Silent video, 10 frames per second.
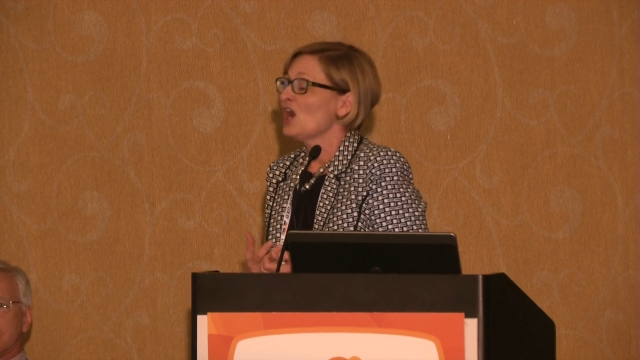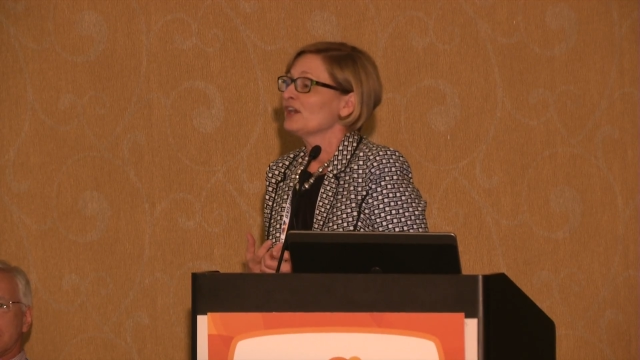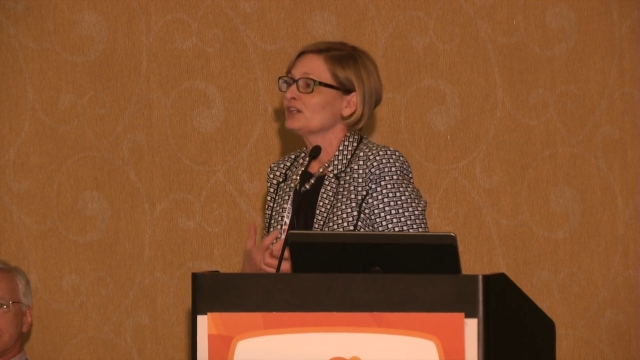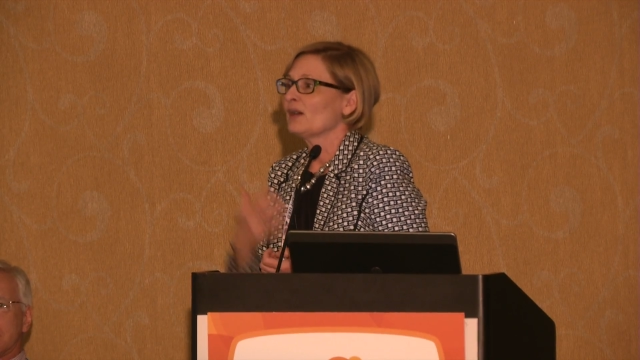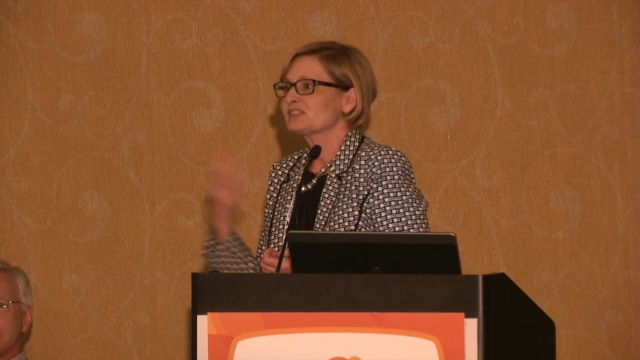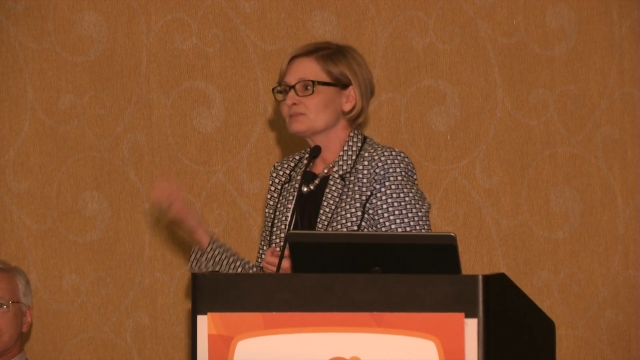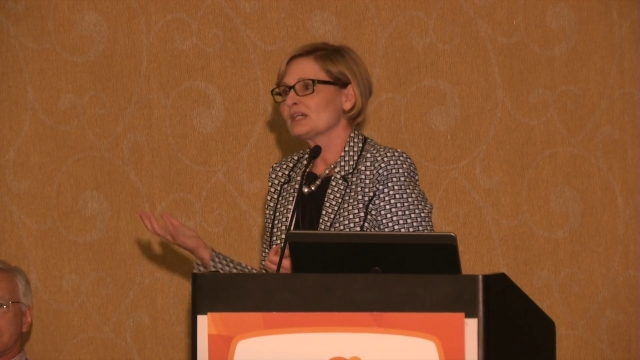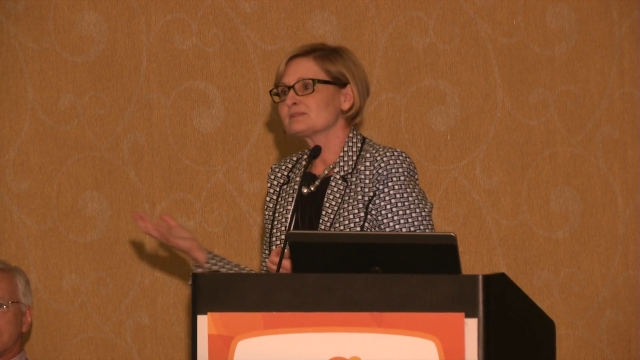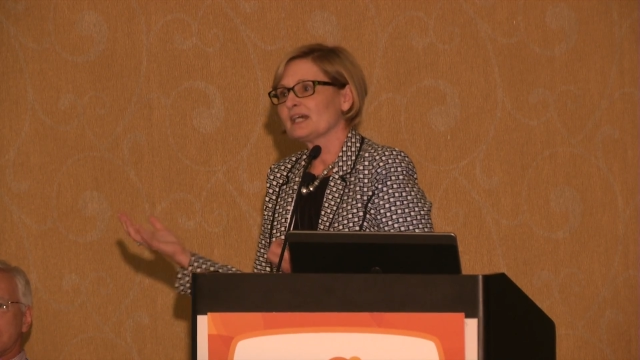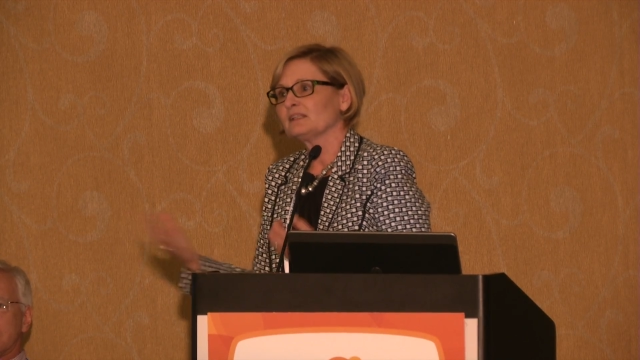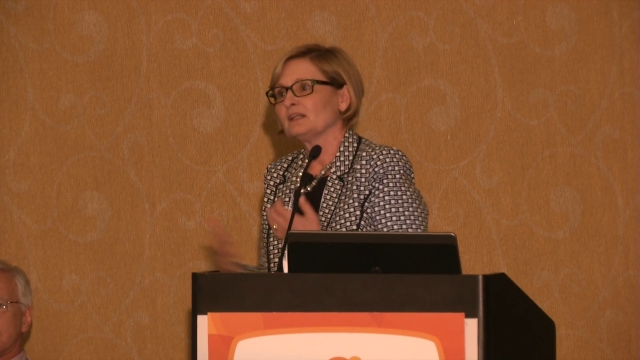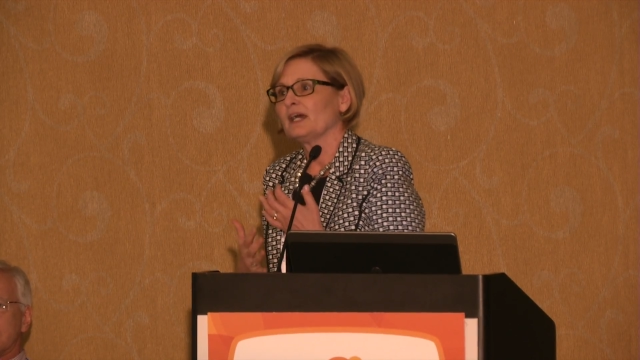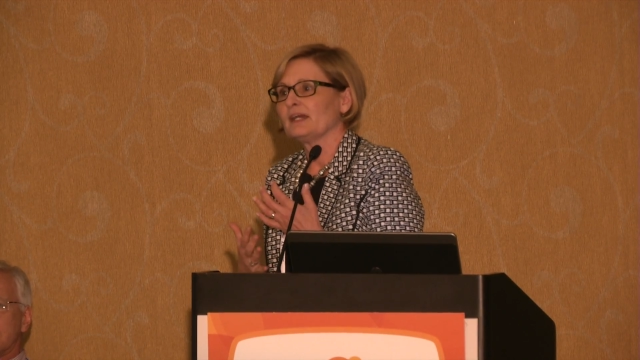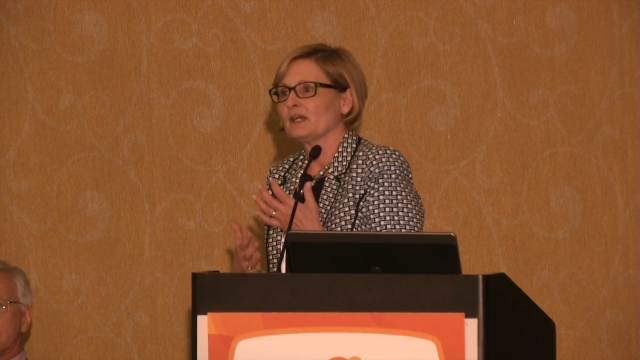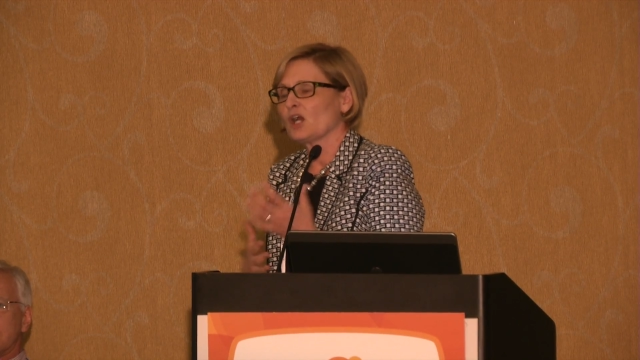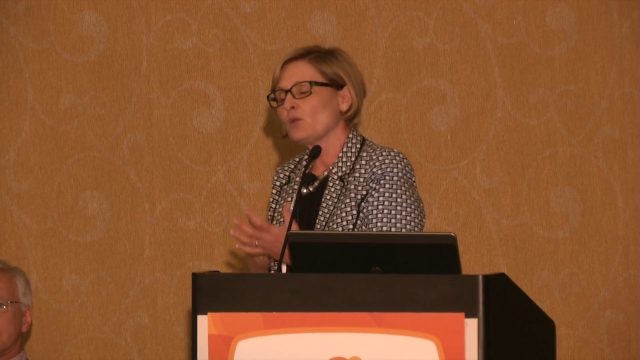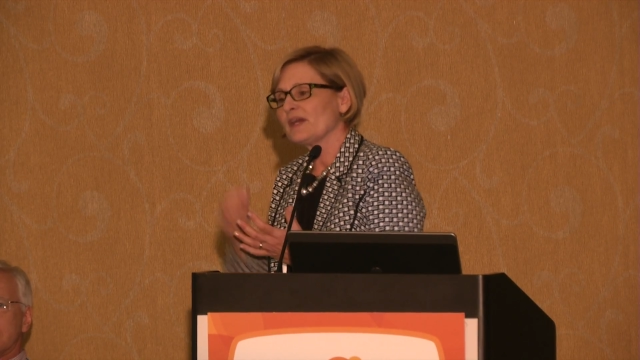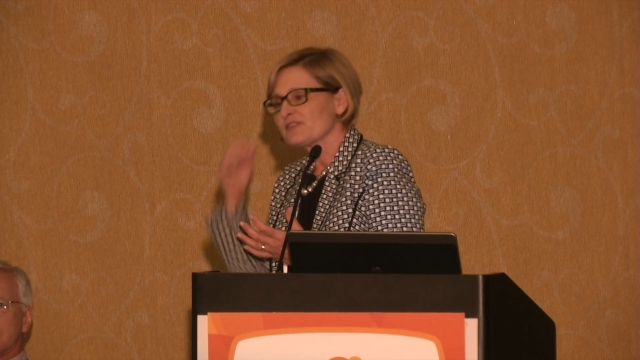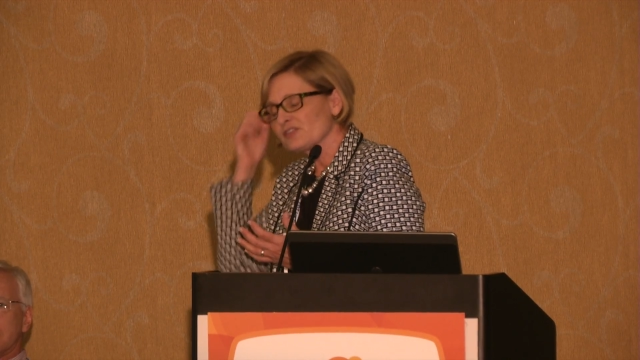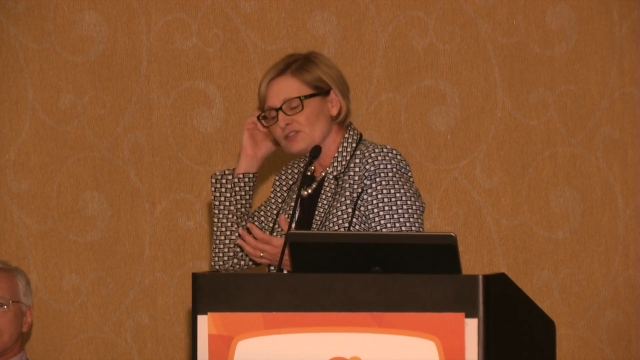You know, sometimes I
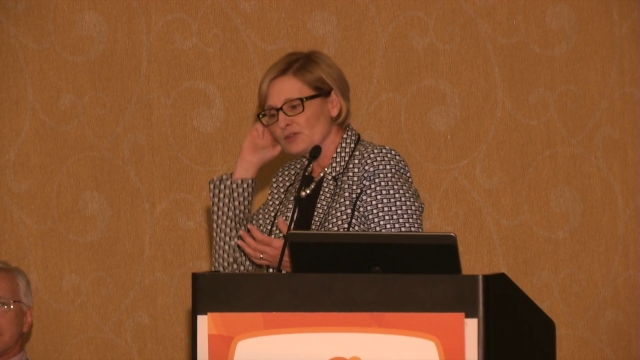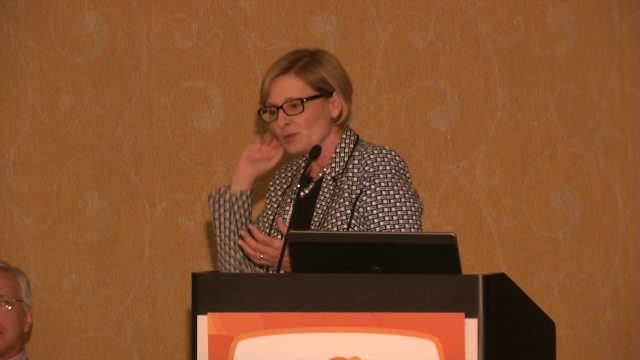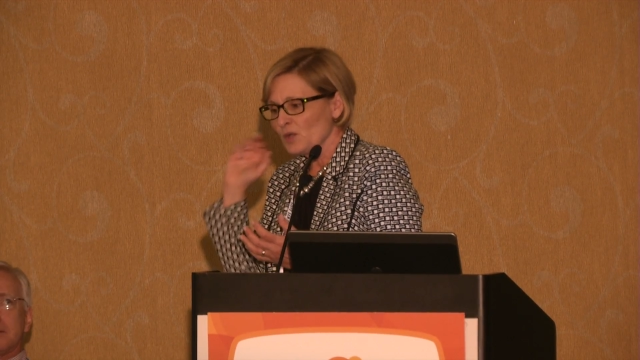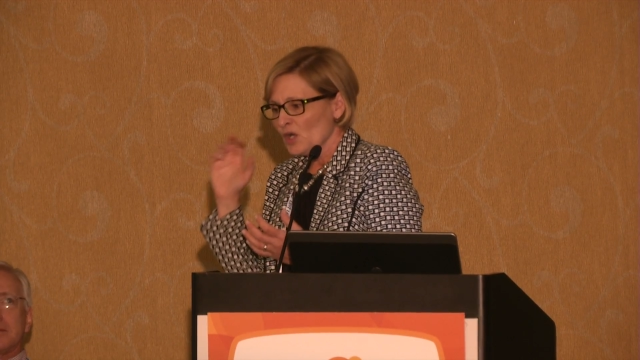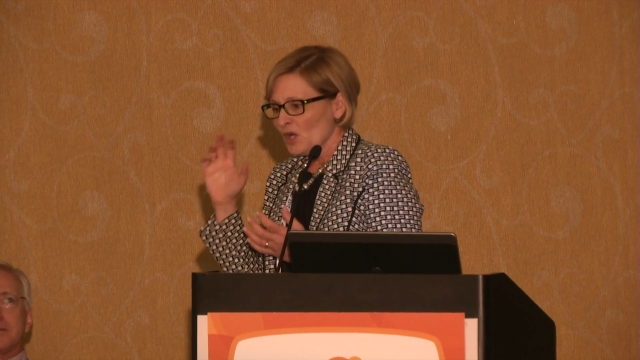equate this to